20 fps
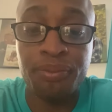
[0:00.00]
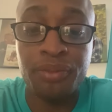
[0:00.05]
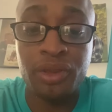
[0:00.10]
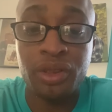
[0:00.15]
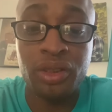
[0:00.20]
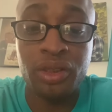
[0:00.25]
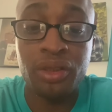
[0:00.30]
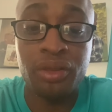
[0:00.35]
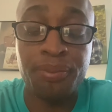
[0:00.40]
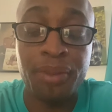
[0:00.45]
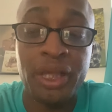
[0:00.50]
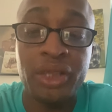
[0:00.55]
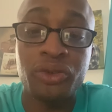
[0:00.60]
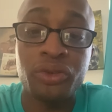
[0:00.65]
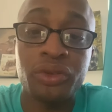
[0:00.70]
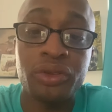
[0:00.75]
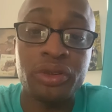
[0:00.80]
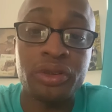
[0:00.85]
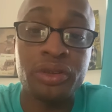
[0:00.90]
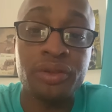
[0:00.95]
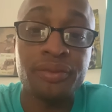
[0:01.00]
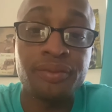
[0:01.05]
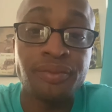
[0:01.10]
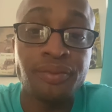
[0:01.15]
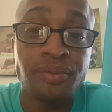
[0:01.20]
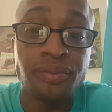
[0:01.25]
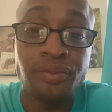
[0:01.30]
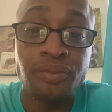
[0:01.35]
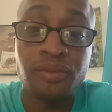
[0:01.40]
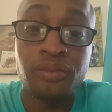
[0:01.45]
the Patriots.
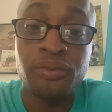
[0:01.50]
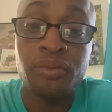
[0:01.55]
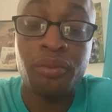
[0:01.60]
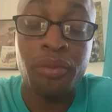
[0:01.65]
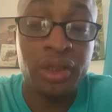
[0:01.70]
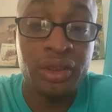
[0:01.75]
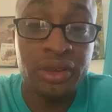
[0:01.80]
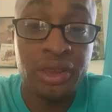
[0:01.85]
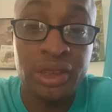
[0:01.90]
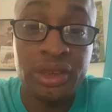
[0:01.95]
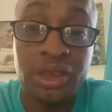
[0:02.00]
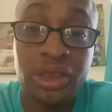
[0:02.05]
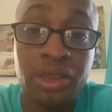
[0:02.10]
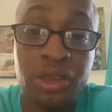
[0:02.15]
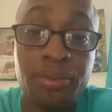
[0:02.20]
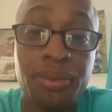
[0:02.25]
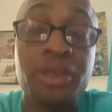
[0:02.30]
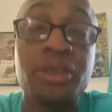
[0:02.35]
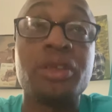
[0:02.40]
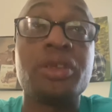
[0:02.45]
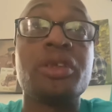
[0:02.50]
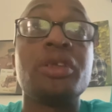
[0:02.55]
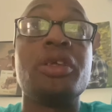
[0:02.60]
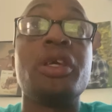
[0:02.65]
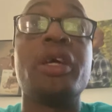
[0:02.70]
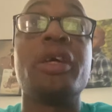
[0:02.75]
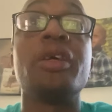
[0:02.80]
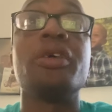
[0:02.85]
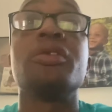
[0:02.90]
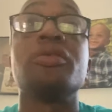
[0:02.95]
But the Jets in the Message
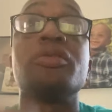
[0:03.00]
today,